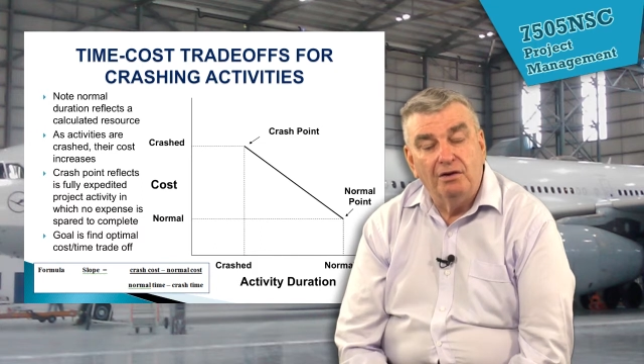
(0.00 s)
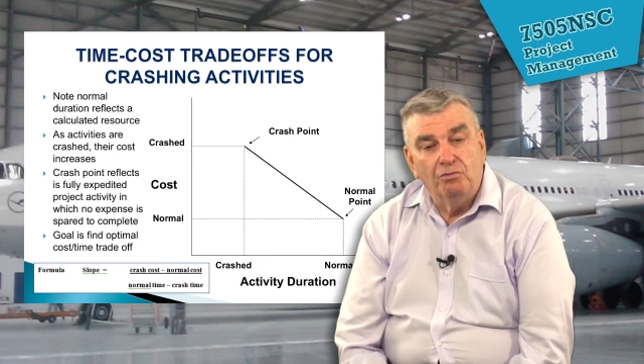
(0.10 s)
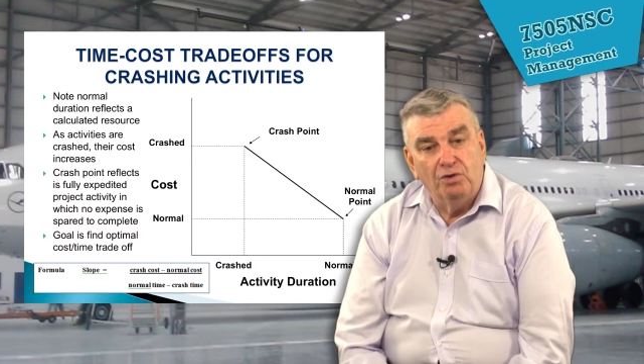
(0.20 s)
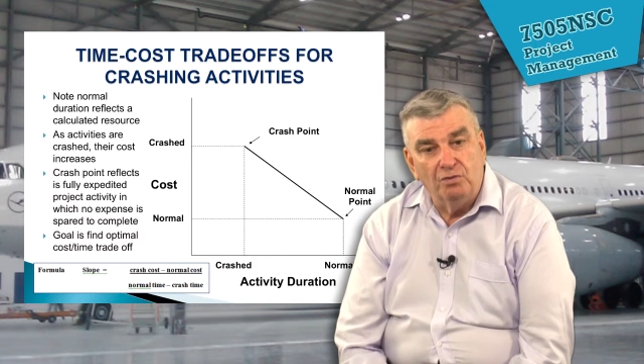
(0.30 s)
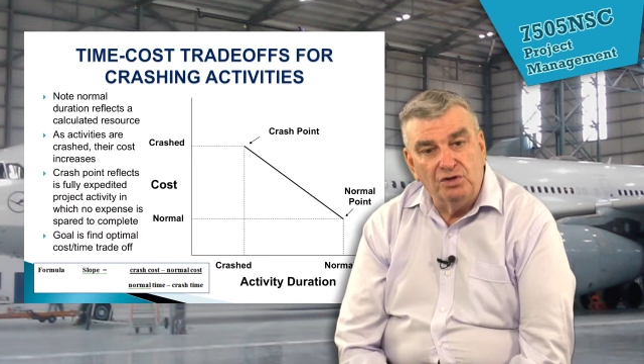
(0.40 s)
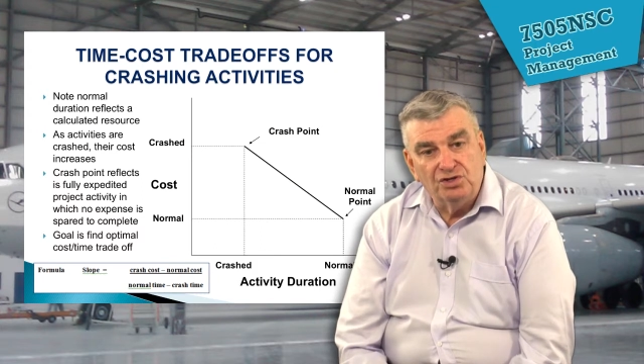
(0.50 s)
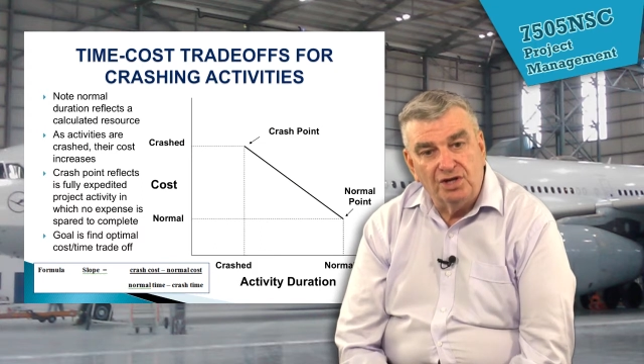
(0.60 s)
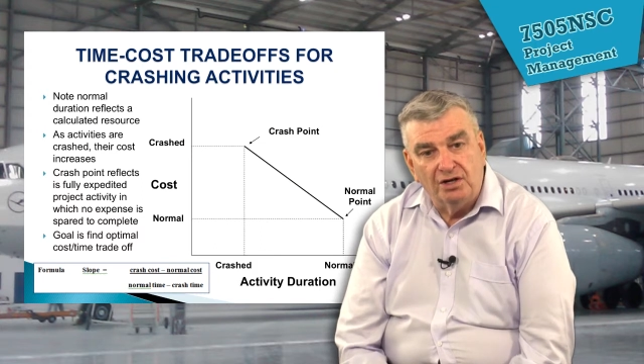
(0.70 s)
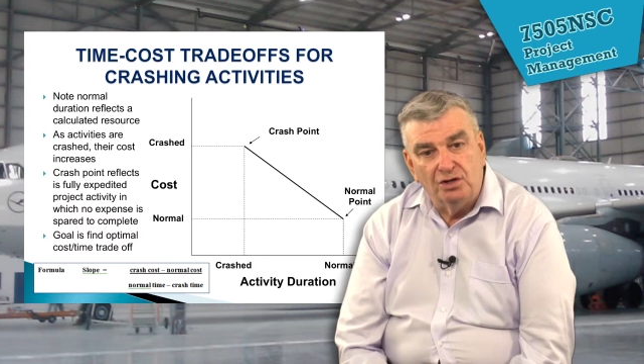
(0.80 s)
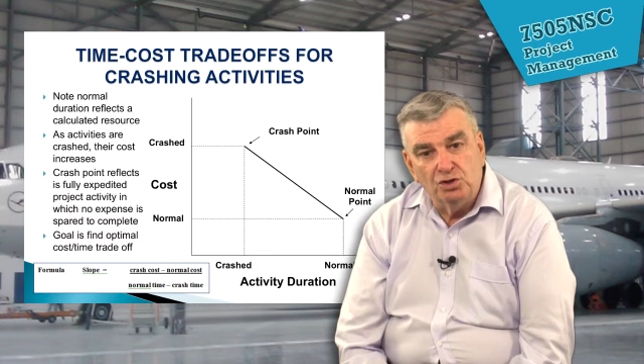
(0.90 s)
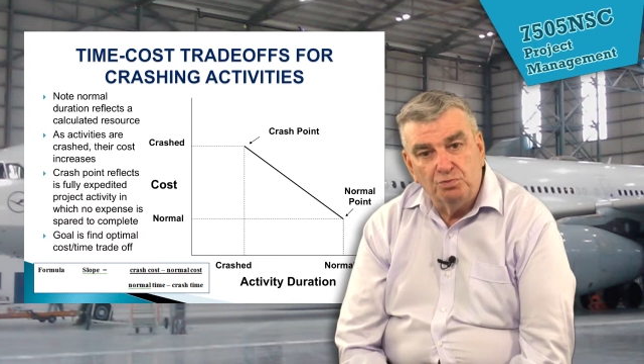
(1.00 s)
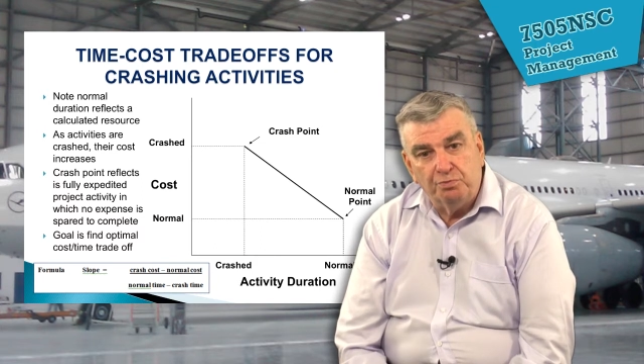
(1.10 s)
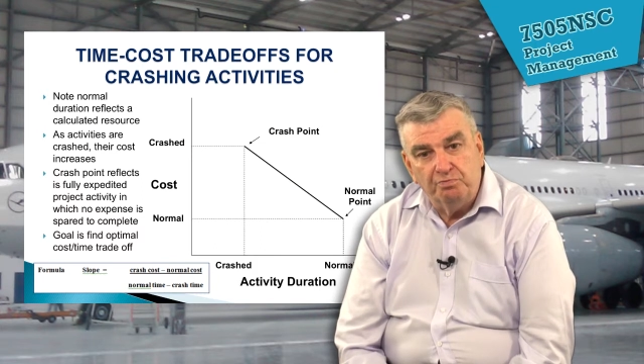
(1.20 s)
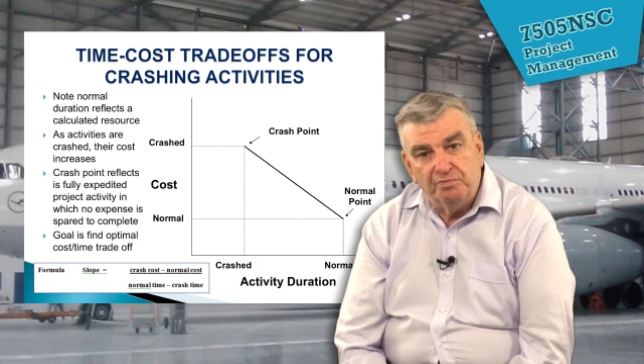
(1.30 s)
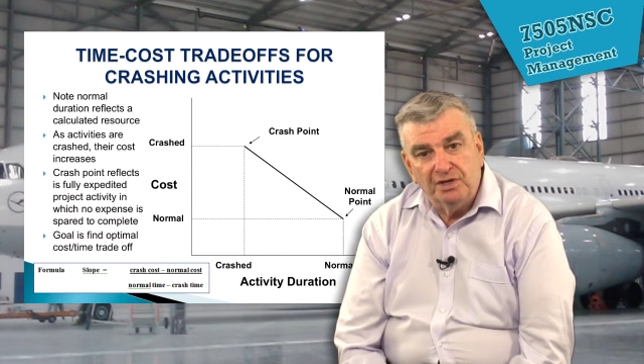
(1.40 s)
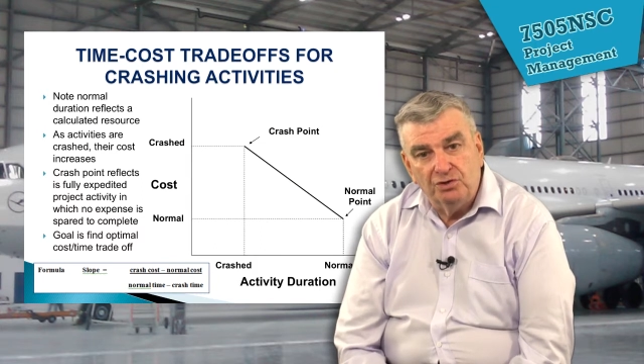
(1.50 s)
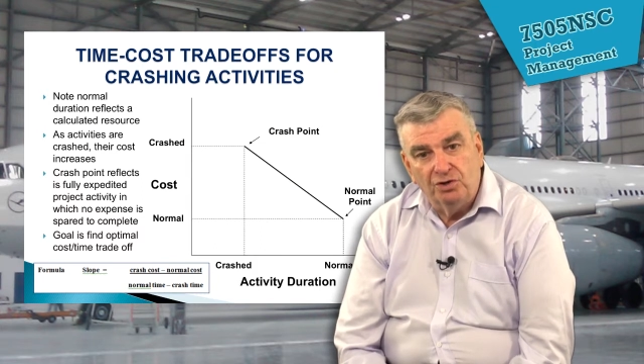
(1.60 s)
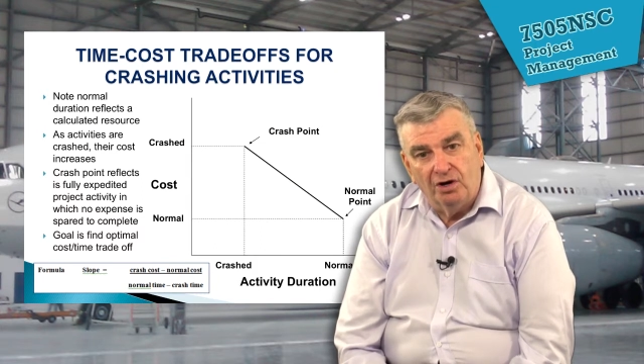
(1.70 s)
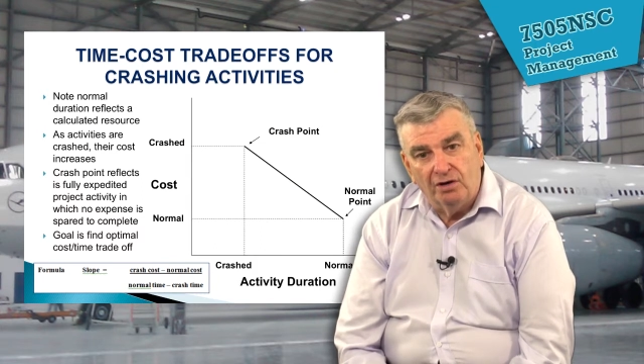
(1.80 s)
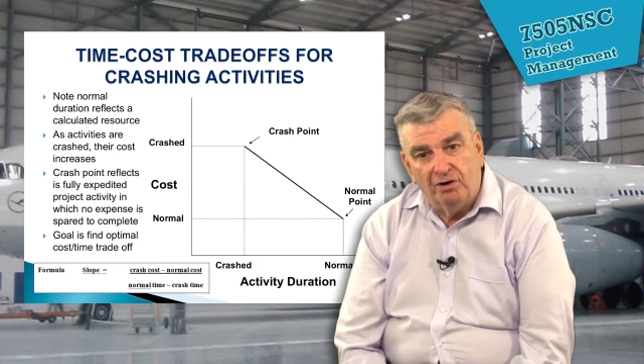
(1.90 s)
when we study this
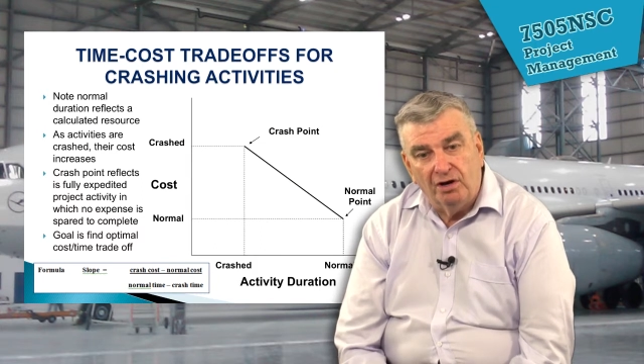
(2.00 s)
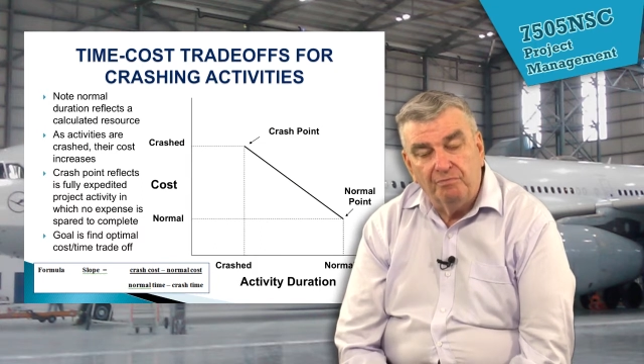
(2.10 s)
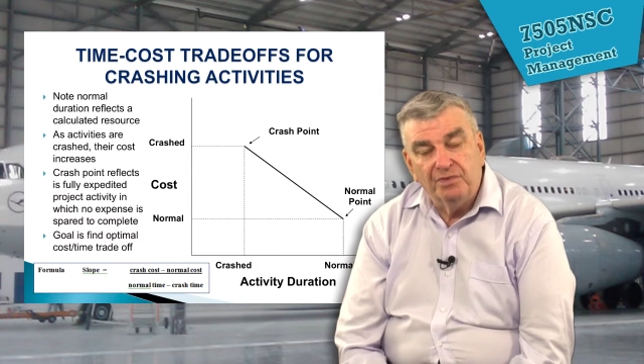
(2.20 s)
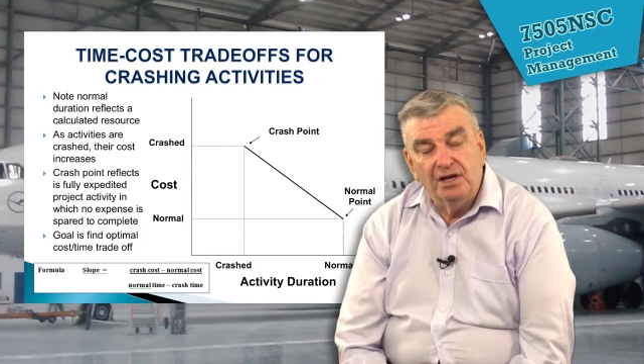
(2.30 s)
diagram